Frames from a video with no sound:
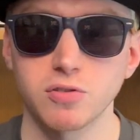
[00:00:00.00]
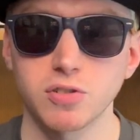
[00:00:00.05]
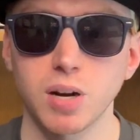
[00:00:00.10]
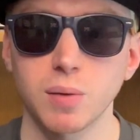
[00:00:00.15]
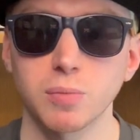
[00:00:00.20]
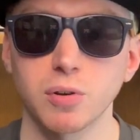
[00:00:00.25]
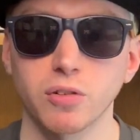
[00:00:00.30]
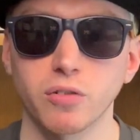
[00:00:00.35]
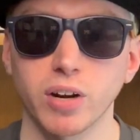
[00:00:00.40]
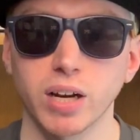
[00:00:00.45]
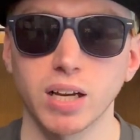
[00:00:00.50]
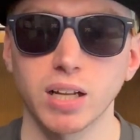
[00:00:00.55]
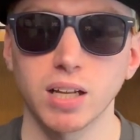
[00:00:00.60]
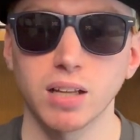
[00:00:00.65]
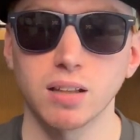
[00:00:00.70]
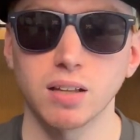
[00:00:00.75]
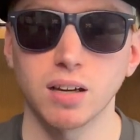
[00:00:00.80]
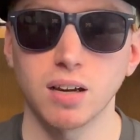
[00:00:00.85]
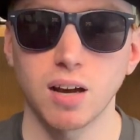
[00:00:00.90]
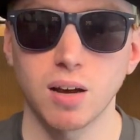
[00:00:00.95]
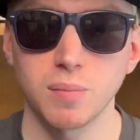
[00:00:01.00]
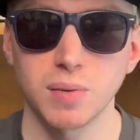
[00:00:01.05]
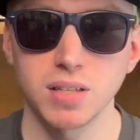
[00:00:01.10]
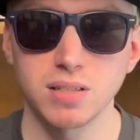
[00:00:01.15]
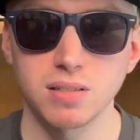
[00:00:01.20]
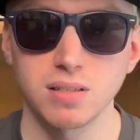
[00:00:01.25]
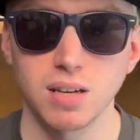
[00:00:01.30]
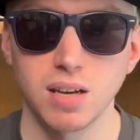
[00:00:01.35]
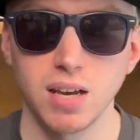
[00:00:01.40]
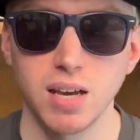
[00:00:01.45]
Drop your rating in the
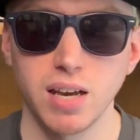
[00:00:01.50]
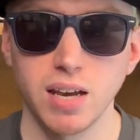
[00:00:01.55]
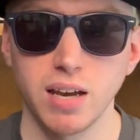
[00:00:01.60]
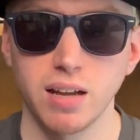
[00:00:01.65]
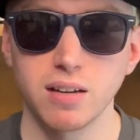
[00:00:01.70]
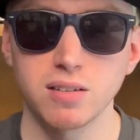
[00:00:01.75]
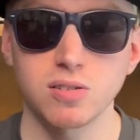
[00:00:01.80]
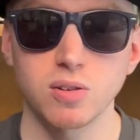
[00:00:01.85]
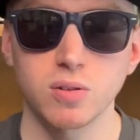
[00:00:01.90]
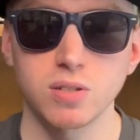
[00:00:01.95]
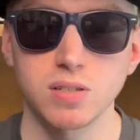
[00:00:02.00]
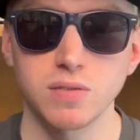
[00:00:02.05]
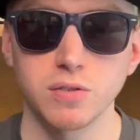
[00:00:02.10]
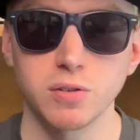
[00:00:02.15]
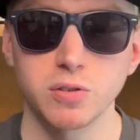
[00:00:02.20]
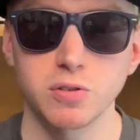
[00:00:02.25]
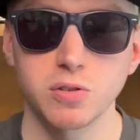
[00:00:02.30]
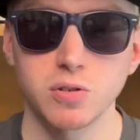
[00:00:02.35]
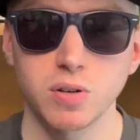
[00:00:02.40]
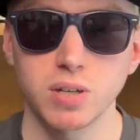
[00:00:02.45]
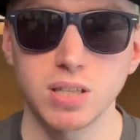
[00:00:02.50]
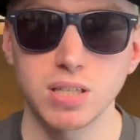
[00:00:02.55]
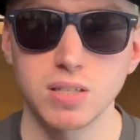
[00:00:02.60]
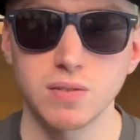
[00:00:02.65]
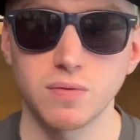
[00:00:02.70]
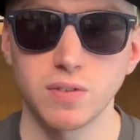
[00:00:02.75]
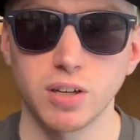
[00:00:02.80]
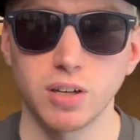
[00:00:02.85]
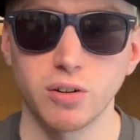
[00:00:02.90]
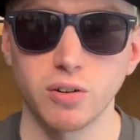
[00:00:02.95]
comments. And as always, if you enjoyed this
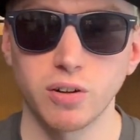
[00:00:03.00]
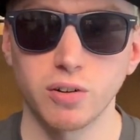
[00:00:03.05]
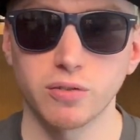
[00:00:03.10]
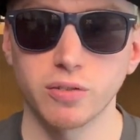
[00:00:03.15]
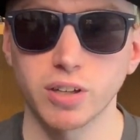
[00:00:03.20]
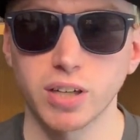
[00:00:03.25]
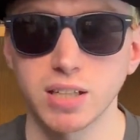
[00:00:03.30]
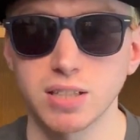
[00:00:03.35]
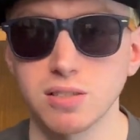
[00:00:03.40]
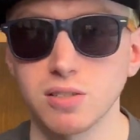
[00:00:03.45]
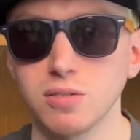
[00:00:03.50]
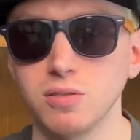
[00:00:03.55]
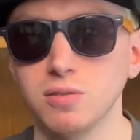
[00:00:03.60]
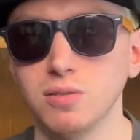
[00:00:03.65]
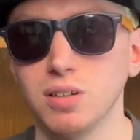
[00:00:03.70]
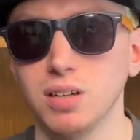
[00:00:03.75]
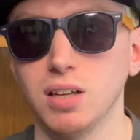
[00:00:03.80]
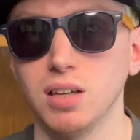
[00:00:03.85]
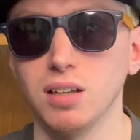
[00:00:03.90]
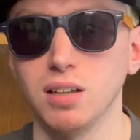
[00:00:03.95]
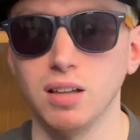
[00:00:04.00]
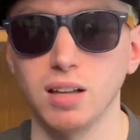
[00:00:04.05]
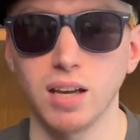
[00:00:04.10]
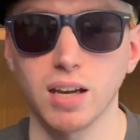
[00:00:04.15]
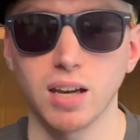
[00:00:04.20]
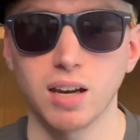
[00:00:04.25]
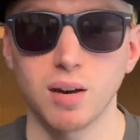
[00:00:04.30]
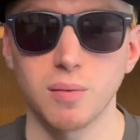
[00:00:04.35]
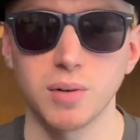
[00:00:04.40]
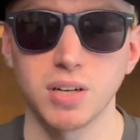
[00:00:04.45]
video, don't forget to
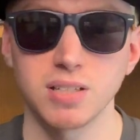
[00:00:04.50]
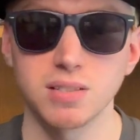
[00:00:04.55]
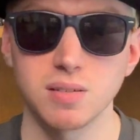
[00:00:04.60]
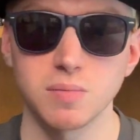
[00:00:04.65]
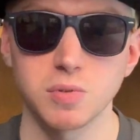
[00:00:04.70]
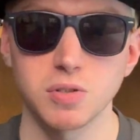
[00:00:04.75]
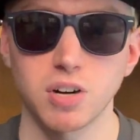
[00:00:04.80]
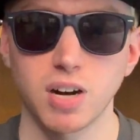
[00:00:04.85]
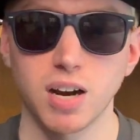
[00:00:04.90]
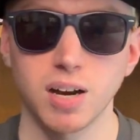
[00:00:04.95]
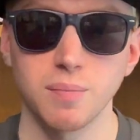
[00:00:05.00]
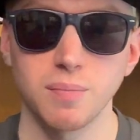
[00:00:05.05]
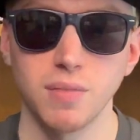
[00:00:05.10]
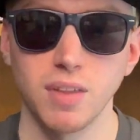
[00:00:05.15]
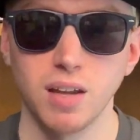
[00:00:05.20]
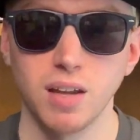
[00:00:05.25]
like, comment, and subscribe.